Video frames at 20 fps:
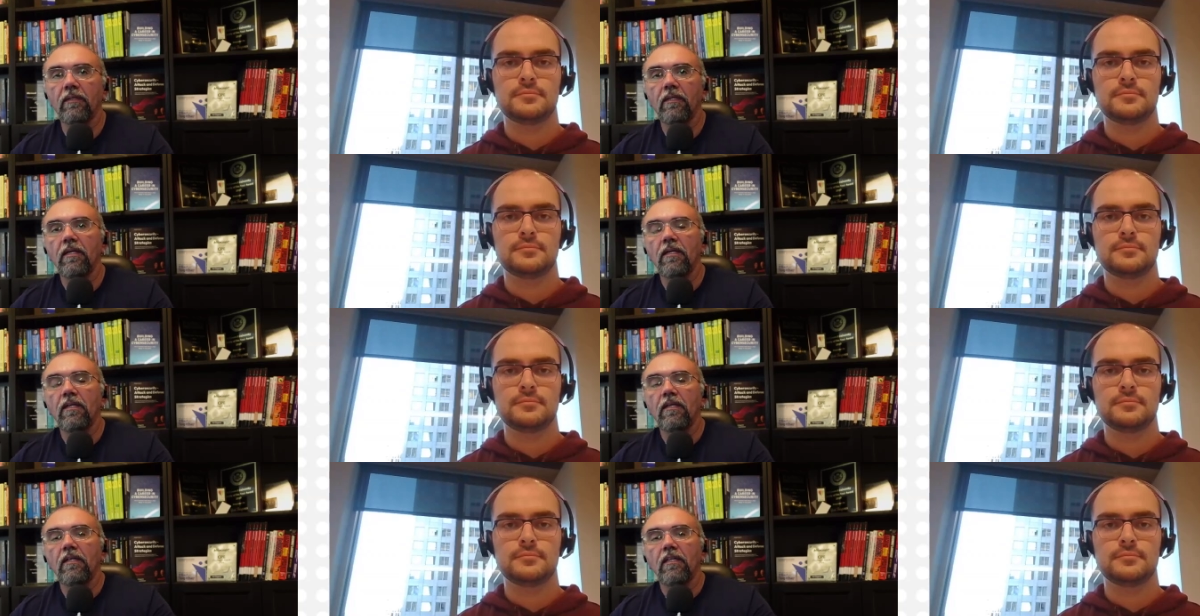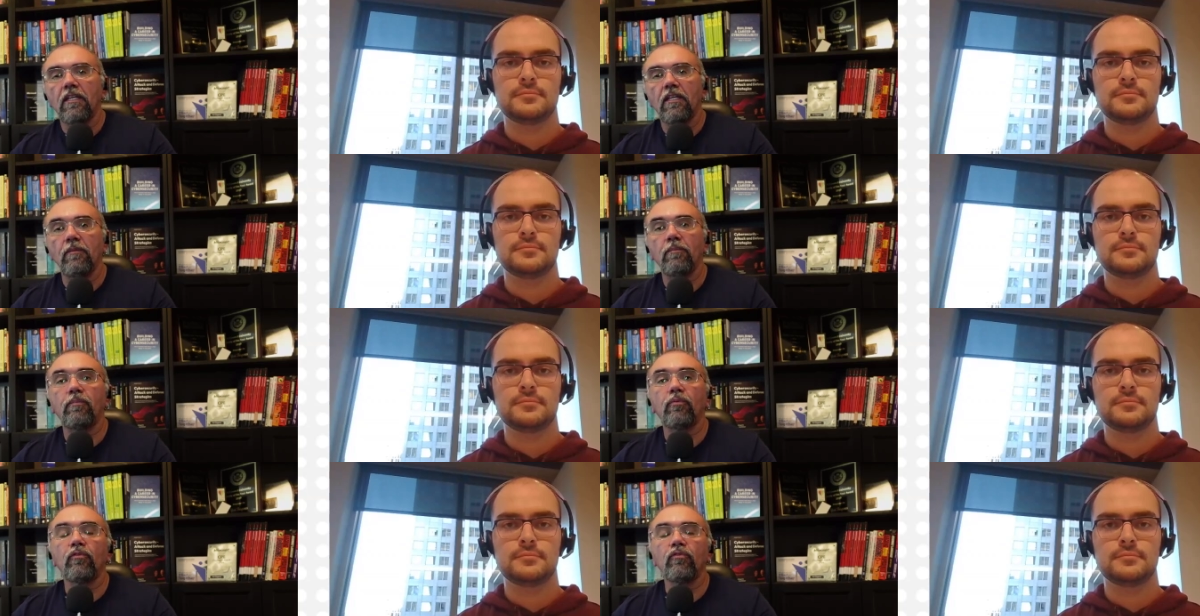
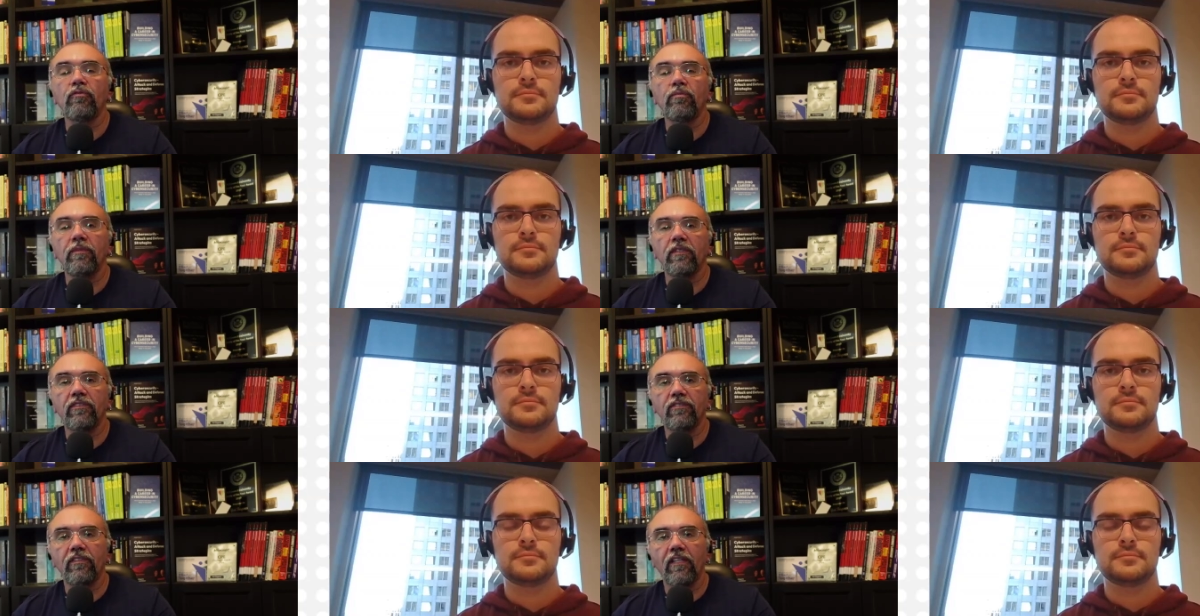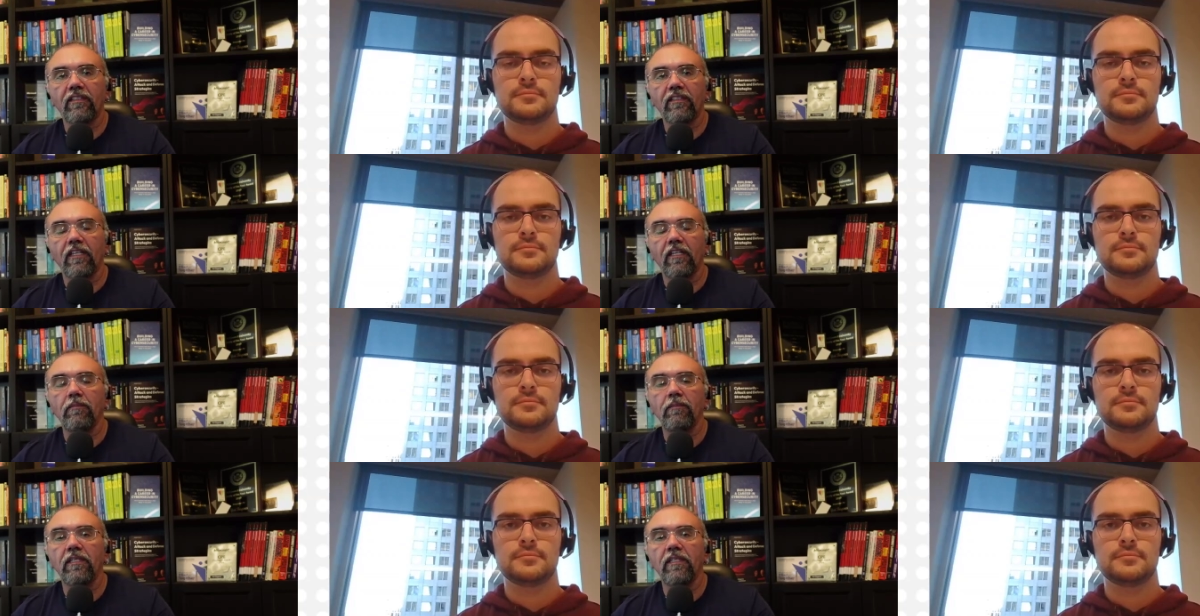Speaker 1: improvements that can
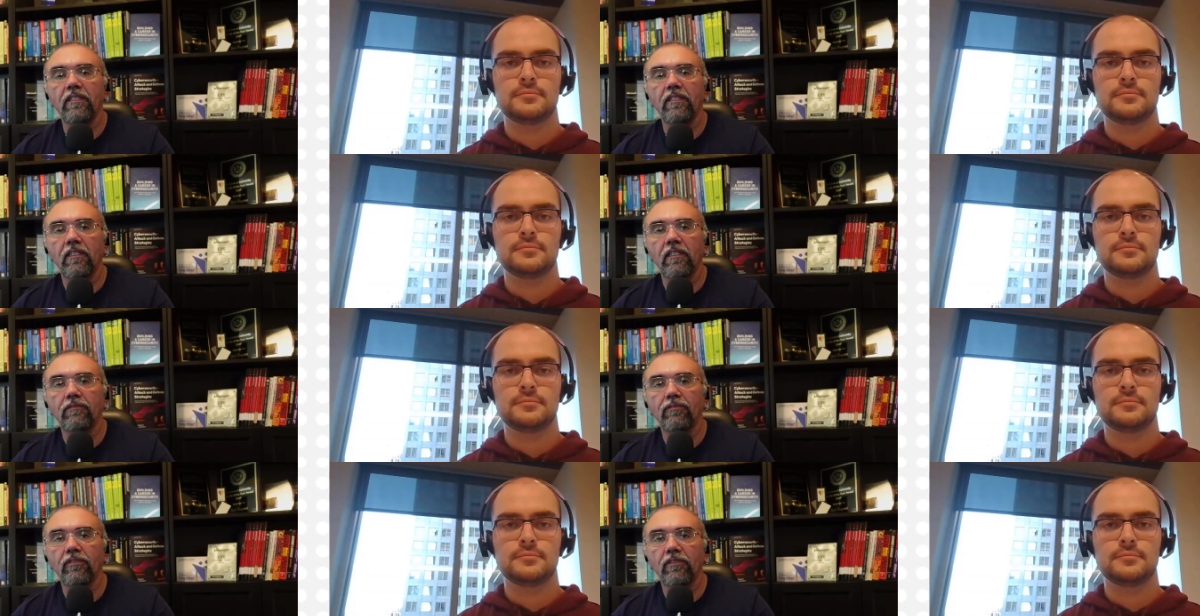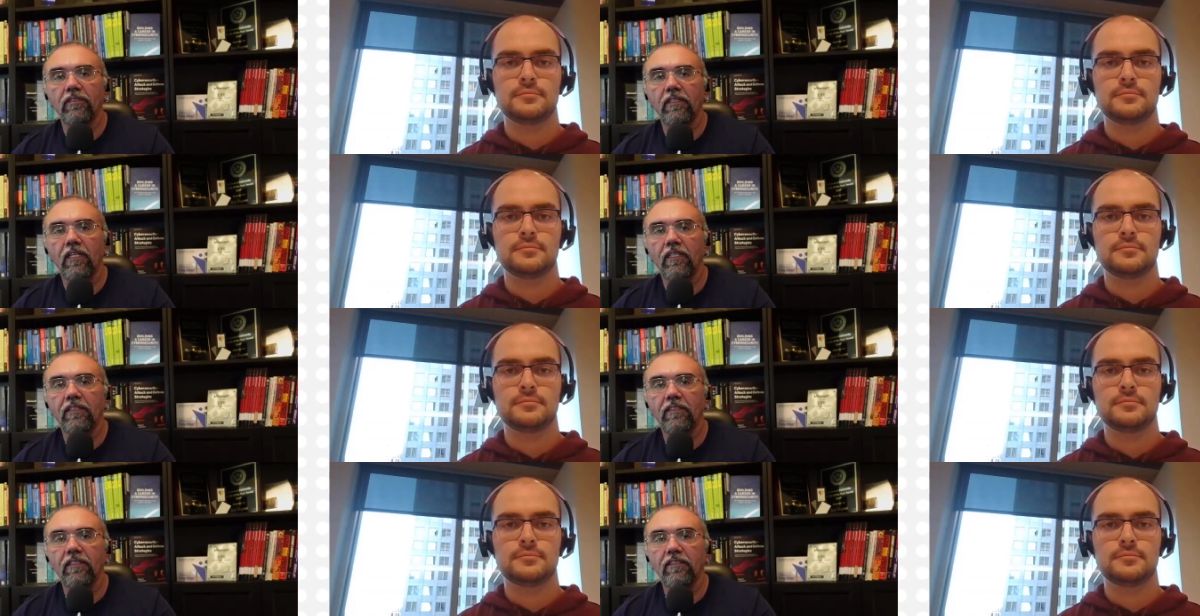be done from the
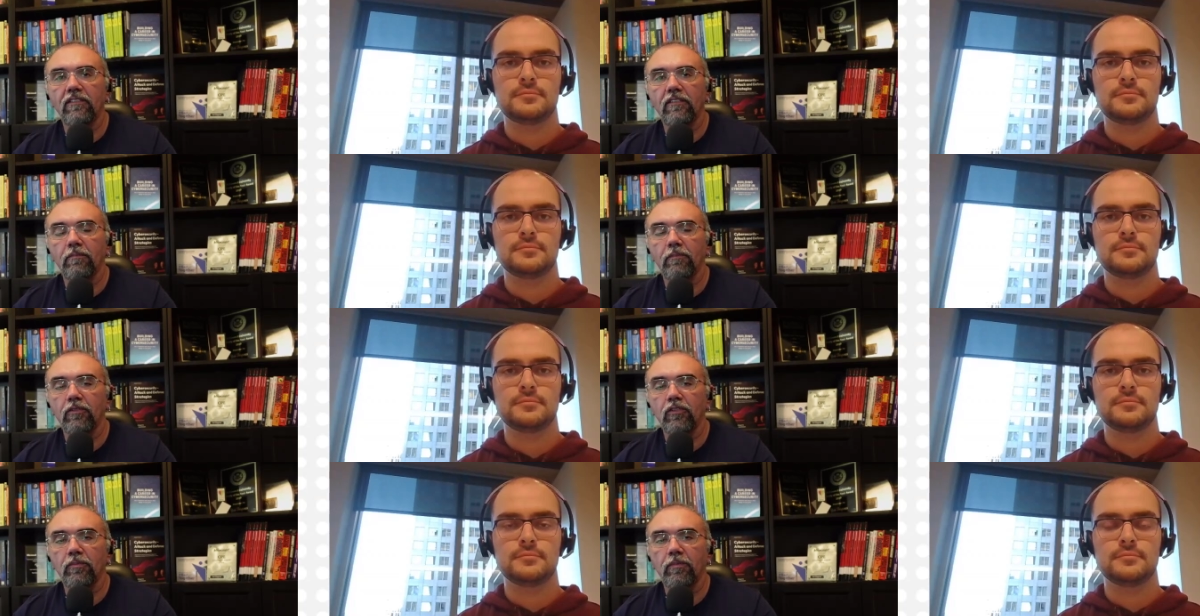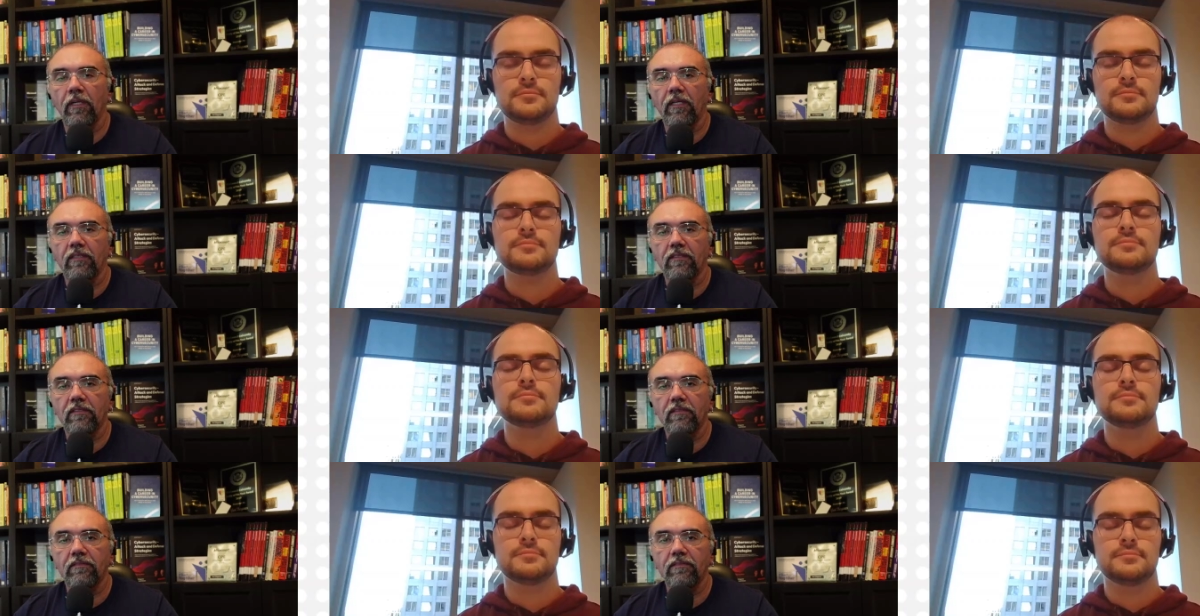identity
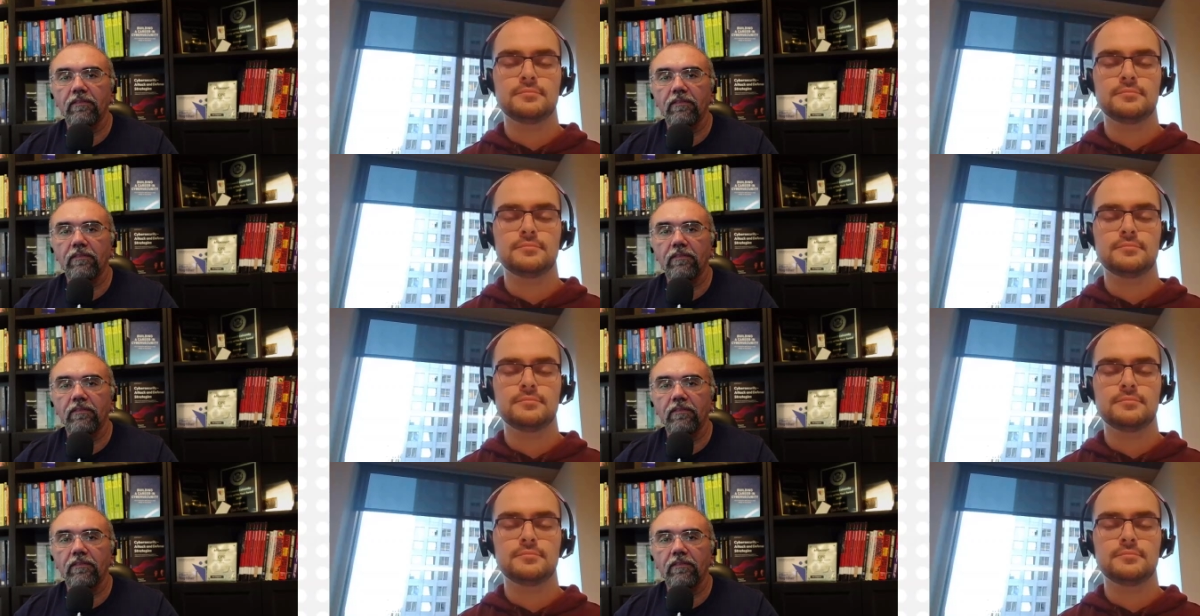perspective.